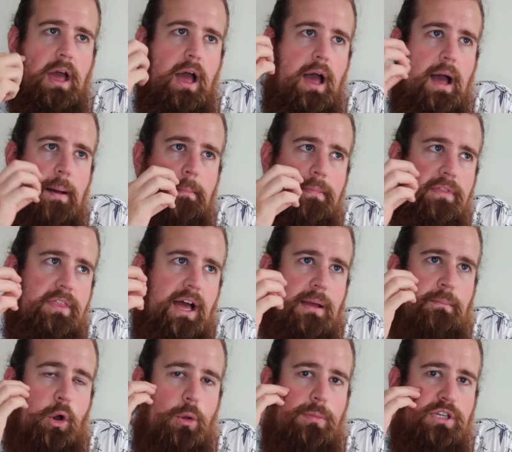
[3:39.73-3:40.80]

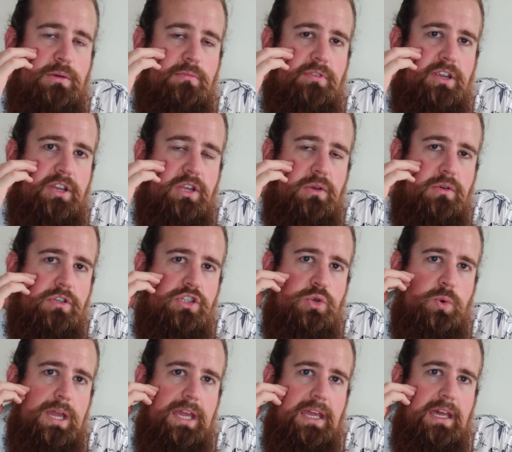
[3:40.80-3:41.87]
That might be something you could
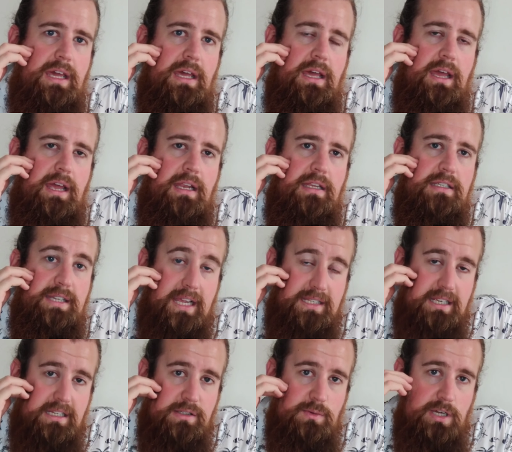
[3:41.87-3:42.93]
tweak in the
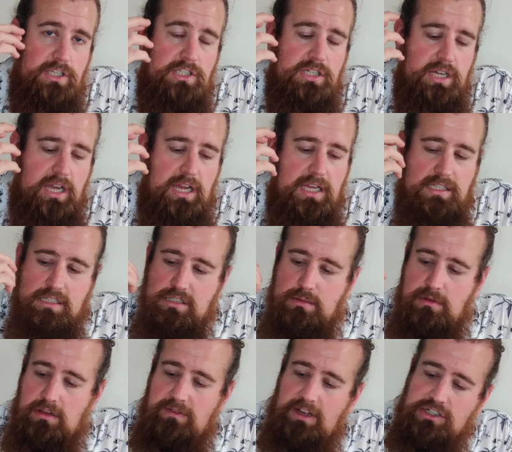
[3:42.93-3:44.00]
settings, which isn't
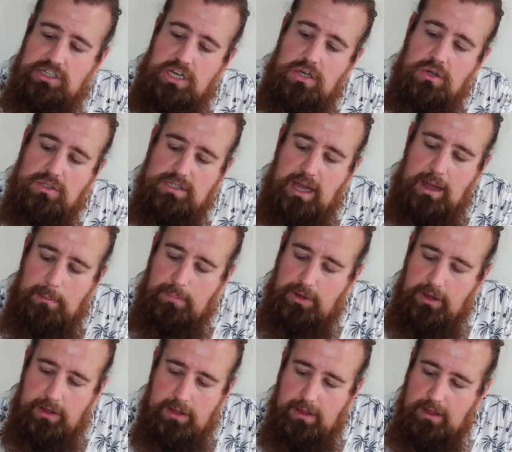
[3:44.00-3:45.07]
something I've actually looked at,
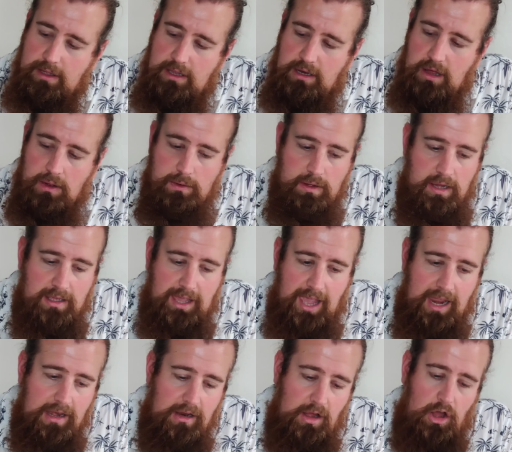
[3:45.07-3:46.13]
but, you know,
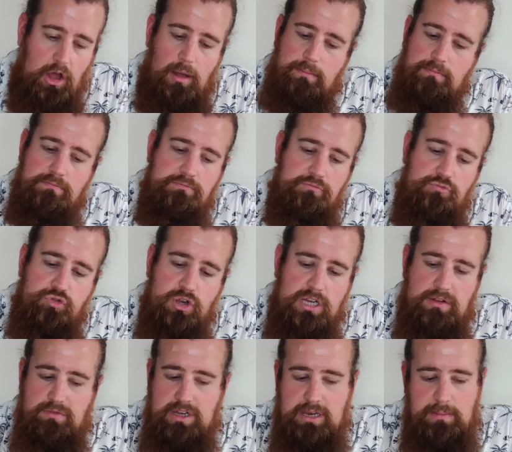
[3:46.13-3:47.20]
again, I'm
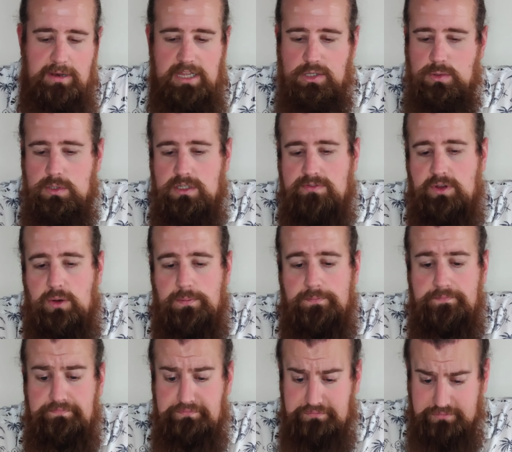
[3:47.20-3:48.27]
really pleased with this phone.
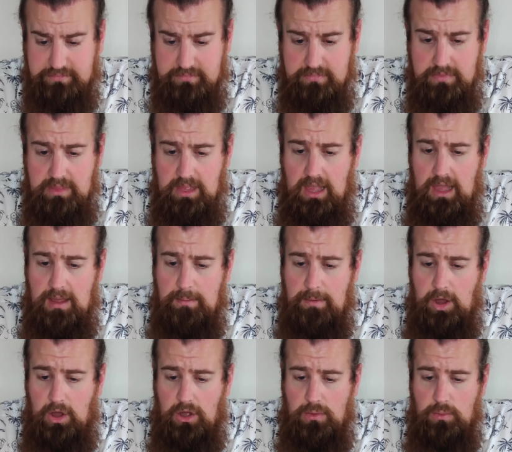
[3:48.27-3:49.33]

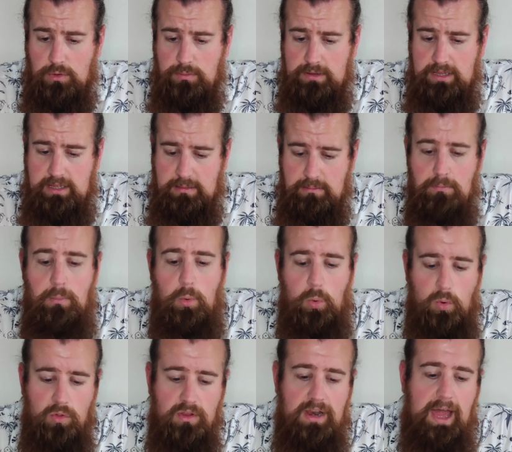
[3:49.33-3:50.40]
I would be
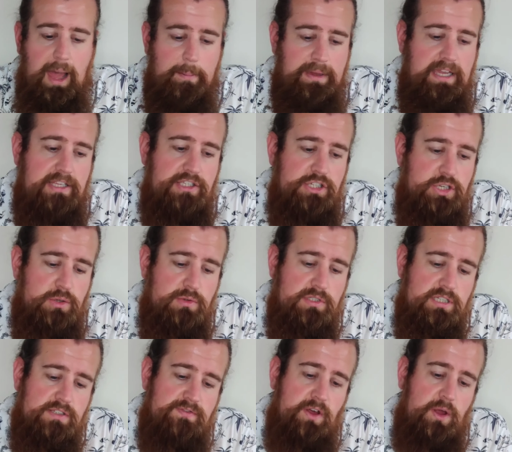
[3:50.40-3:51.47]
more than happy to use
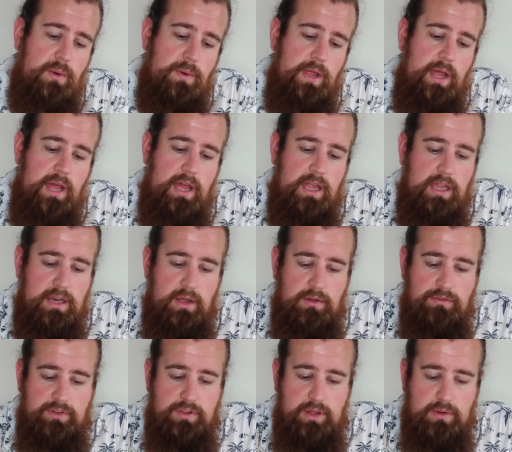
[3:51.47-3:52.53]
this phone, you know,
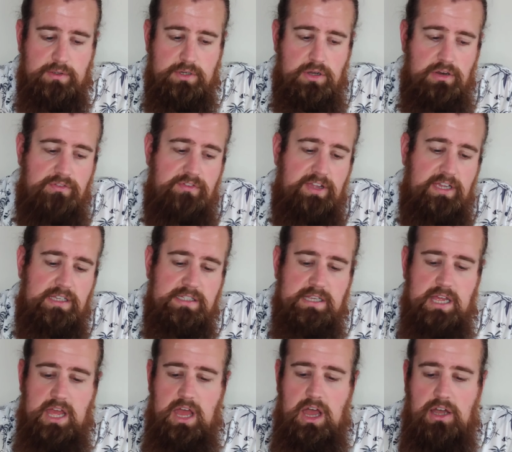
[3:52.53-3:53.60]
for those kind of things.
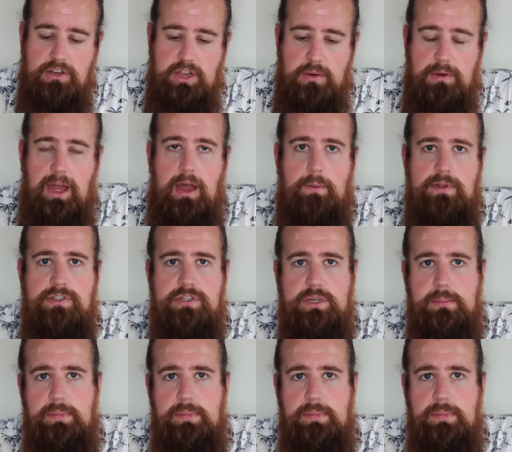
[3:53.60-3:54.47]
I don't know how it's going to